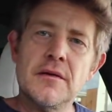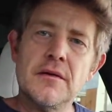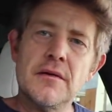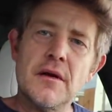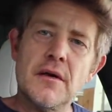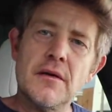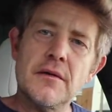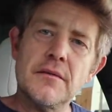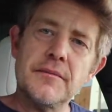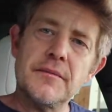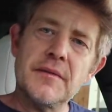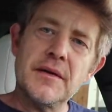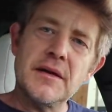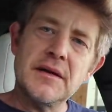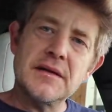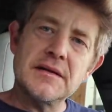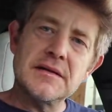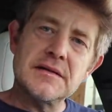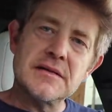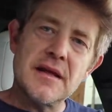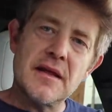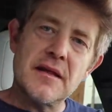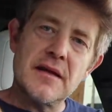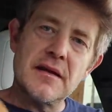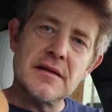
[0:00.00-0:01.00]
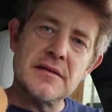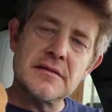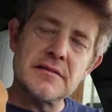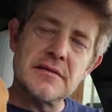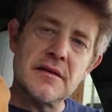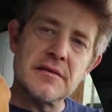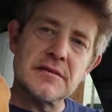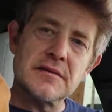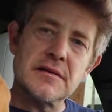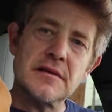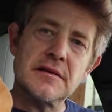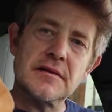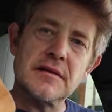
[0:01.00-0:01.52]
No, he didn't say that. He said
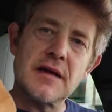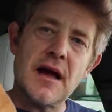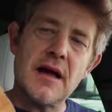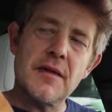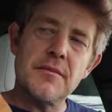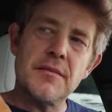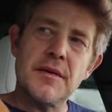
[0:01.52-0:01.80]
I was gonna die,